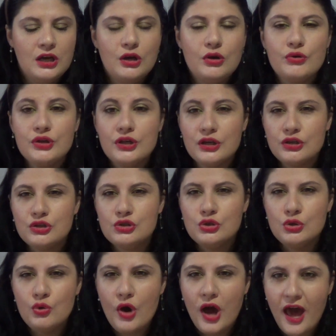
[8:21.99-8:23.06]
looking
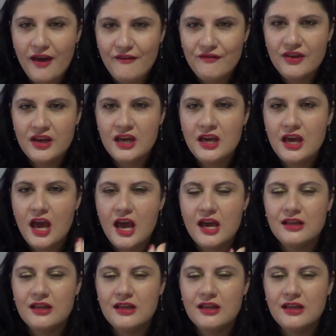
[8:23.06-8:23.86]
too heavy,